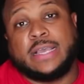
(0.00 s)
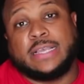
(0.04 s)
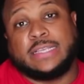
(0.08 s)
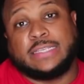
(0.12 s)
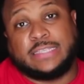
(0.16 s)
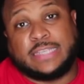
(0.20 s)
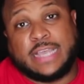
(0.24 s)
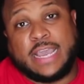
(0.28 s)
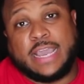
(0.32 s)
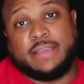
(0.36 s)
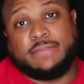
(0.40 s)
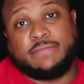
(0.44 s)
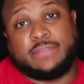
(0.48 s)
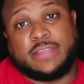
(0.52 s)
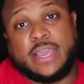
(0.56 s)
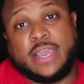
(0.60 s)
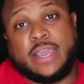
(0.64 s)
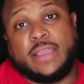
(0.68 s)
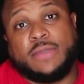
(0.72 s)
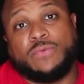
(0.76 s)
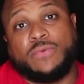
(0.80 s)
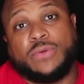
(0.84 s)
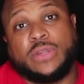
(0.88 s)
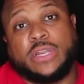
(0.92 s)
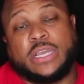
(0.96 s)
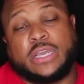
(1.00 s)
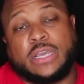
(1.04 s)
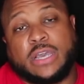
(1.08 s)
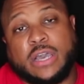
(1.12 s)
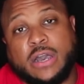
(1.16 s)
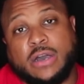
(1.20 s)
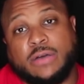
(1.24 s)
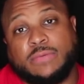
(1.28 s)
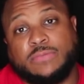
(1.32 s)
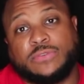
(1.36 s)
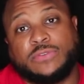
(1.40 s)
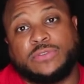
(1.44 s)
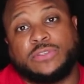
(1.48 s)
Same thing when it
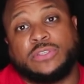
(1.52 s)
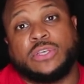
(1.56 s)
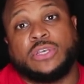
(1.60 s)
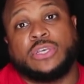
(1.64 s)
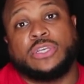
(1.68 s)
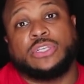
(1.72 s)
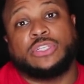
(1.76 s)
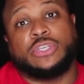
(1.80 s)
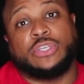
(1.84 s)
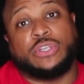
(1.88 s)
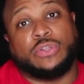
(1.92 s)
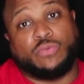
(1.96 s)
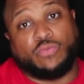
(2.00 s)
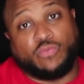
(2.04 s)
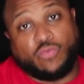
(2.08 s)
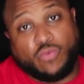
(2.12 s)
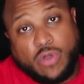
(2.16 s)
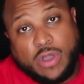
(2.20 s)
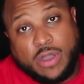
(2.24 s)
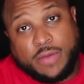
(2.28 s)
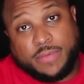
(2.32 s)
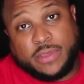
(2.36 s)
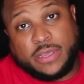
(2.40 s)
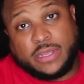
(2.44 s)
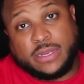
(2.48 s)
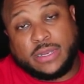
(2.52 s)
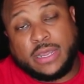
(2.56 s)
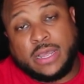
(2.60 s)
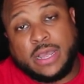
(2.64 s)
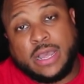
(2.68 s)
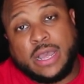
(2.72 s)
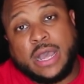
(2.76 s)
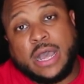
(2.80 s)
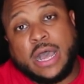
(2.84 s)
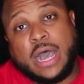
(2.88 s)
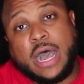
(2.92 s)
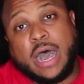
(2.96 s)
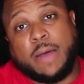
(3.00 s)
comes to the woman.
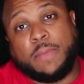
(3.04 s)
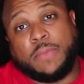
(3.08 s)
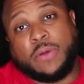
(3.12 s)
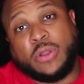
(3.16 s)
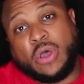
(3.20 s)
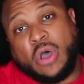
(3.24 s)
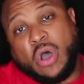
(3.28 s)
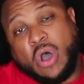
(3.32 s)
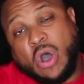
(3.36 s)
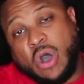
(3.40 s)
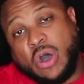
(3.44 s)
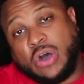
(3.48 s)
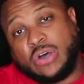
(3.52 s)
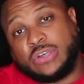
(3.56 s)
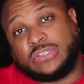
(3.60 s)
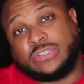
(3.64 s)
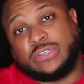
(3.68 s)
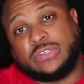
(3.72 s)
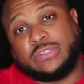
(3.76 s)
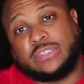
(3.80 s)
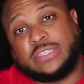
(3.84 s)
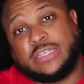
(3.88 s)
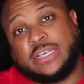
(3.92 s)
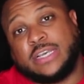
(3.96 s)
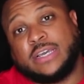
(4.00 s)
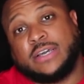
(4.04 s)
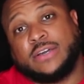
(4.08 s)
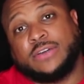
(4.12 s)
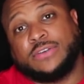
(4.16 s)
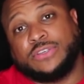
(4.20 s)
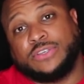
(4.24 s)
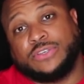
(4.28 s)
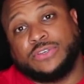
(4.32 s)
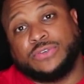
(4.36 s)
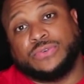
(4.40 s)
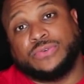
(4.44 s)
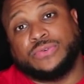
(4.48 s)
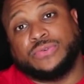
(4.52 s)
I'm going to also tell
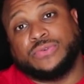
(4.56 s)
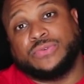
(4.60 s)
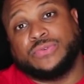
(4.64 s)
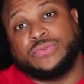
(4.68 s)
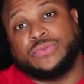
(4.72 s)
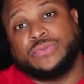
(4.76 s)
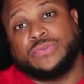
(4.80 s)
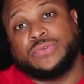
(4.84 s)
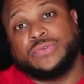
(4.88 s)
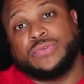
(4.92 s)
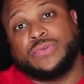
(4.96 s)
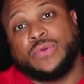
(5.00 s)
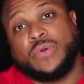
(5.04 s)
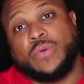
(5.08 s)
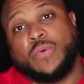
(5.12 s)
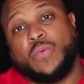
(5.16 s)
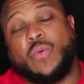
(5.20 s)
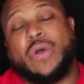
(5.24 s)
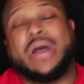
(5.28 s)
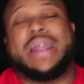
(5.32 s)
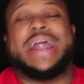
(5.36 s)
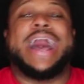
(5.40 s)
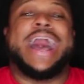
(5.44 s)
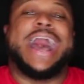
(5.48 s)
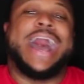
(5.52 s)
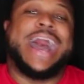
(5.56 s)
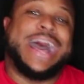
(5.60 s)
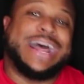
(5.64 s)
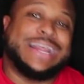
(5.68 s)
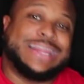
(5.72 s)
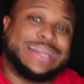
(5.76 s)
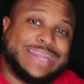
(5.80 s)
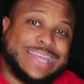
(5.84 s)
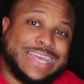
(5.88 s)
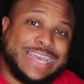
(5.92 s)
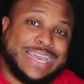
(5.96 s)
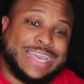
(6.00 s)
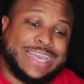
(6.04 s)
you what
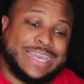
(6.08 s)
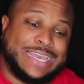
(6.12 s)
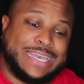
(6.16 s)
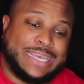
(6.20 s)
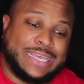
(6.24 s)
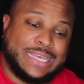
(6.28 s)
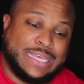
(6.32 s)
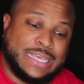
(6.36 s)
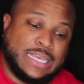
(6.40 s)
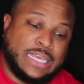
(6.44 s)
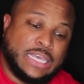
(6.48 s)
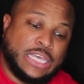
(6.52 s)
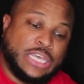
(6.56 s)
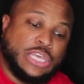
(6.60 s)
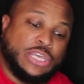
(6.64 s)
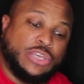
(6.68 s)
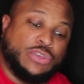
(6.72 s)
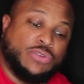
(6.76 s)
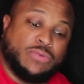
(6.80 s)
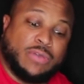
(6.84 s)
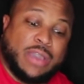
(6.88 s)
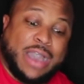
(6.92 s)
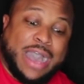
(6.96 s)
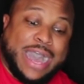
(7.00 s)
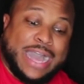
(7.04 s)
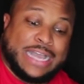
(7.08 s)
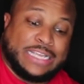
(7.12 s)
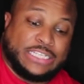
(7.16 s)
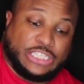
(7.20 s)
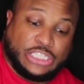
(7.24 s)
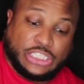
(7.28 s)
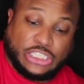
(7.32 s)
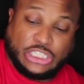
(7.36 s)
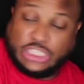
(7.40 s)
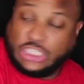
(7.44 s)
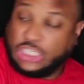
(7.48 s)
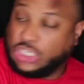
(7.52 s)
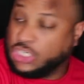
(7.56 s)
I think you guys
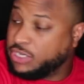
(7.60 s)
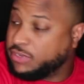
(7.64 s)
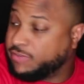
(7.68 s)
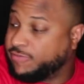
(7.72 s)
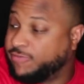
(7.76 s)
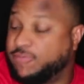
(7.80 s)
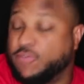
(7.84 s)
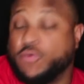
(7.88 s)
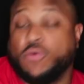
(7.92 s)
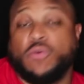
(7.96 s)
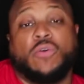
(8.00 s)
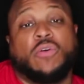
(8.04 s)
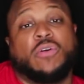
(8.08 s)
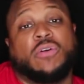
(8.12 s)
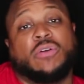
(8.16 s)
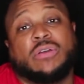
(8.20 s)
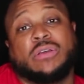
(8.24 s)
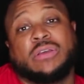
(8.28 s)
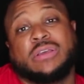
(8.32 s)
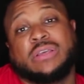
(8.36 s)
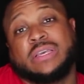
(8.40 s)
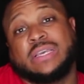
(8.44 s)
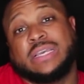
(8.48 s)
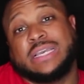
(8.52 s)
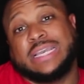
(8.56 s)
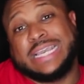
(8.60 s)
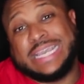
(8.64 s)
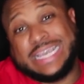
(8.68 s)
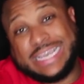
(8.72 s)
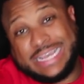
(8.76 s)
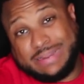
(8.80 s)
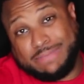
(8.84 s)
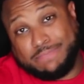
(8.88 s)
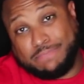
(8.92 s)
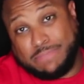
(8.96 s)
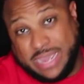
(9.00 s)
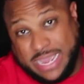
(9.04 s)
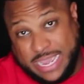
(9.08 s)
should look for
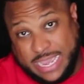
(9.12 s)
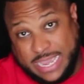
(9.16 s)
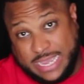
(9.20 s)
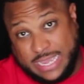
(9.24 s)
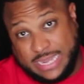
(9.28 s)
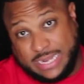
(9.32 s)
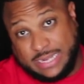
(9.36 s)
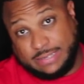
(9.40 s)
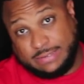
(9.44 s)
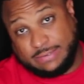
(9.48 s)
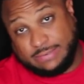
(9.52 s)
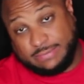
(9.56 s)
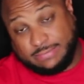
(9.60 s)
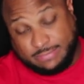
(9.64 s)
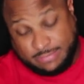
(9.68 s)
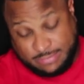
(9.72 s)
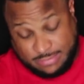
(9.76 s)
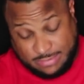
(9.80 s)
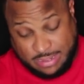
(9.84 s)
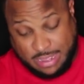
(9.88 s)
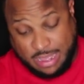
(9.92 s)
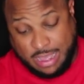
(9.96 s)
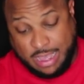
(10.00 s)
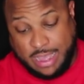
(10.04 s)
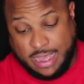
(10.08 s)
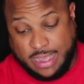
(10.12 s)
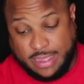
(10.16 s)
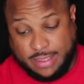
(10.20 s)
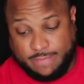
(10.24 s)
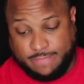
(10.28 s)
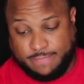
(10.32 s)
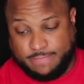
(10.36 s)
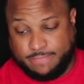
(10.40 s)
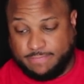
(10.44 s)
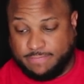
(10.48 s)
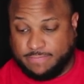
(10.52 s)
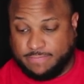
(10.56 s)
in a man. Alright?